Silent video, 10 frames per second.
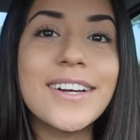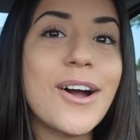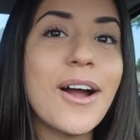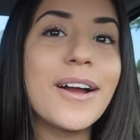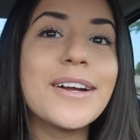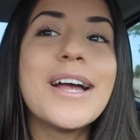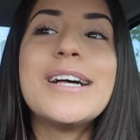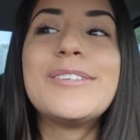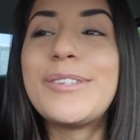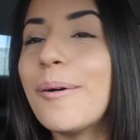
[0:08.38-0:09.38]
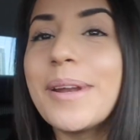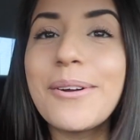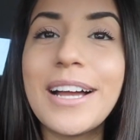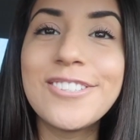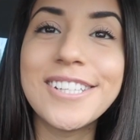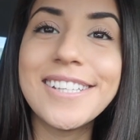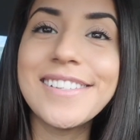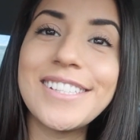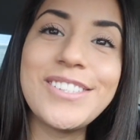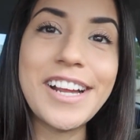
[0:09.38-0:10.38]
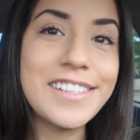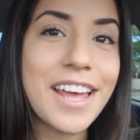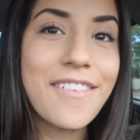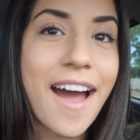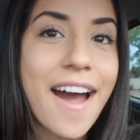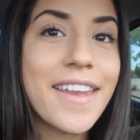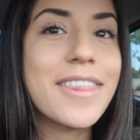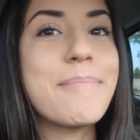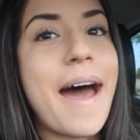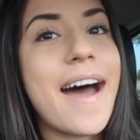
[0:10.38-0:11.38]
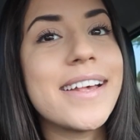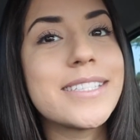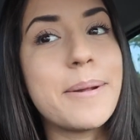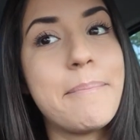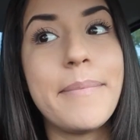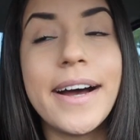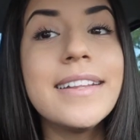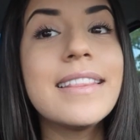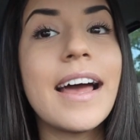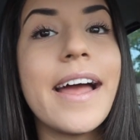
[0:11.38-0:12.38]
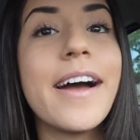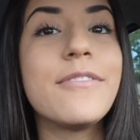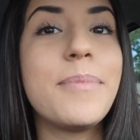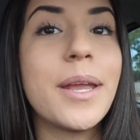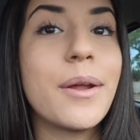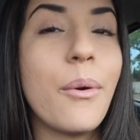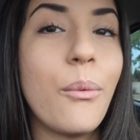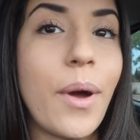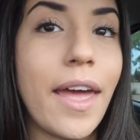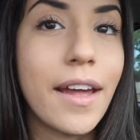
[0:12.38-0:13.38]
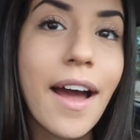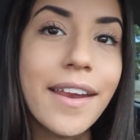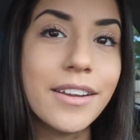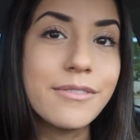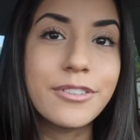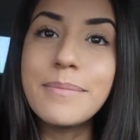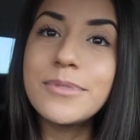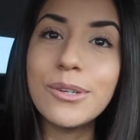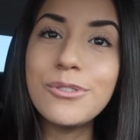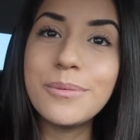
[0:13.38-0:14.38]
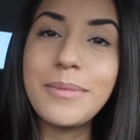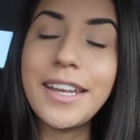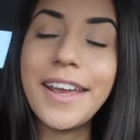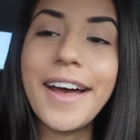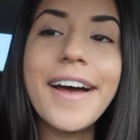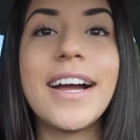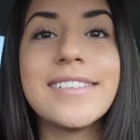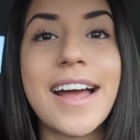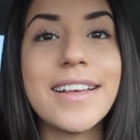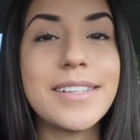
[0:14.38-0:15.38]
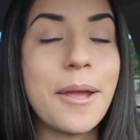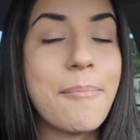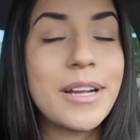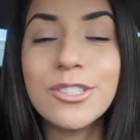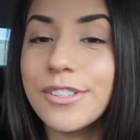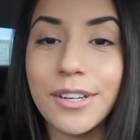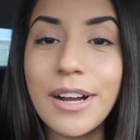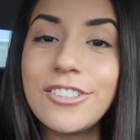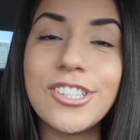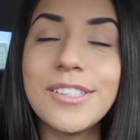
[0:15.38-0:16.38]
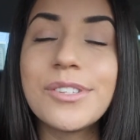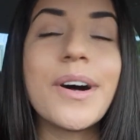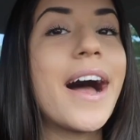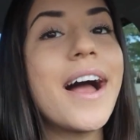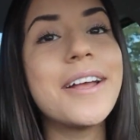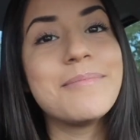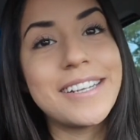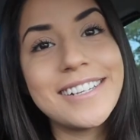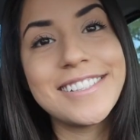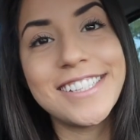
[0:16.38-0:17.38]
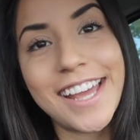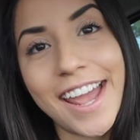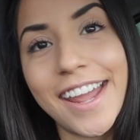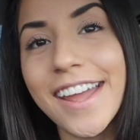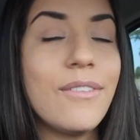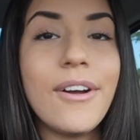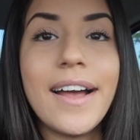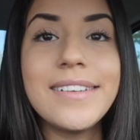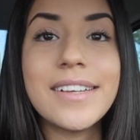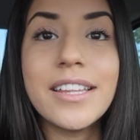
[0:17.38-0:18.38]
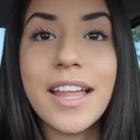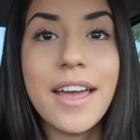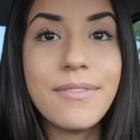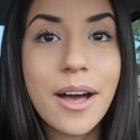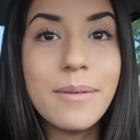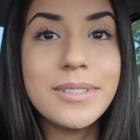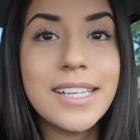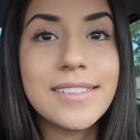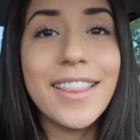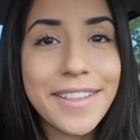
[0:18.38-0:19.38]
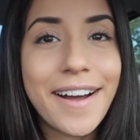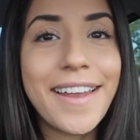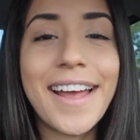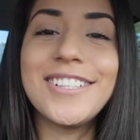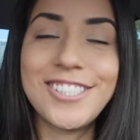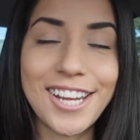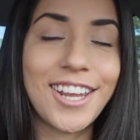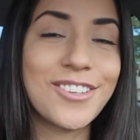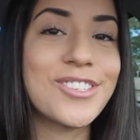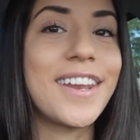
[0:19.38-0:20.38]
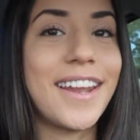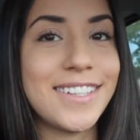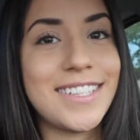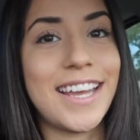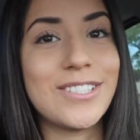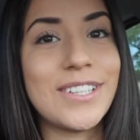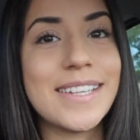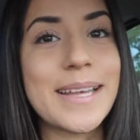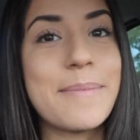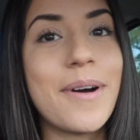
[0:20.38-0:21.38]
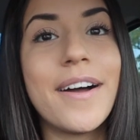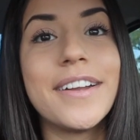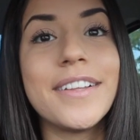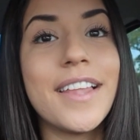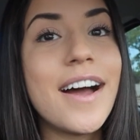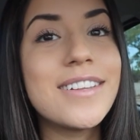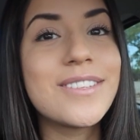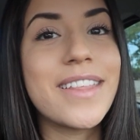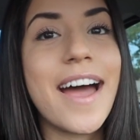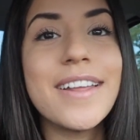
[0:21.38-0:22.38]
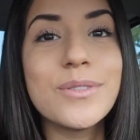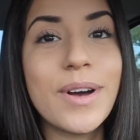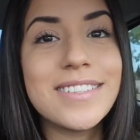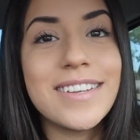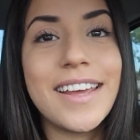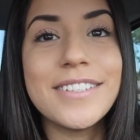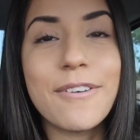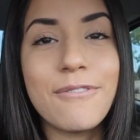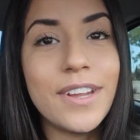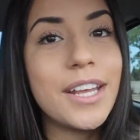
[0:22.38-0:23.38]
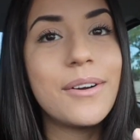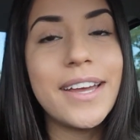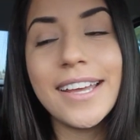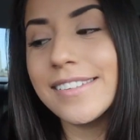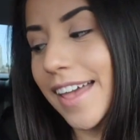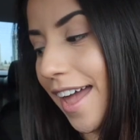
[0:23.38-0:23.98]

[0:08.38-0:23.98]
There are so many questions that you guys have had the past month. I have been away kind of from social media. You guys asked a bunch of great questions, so I am here today to give you guys a life update. A lot has changed and I need to catch you guys up on a lot, so that is what today's video is.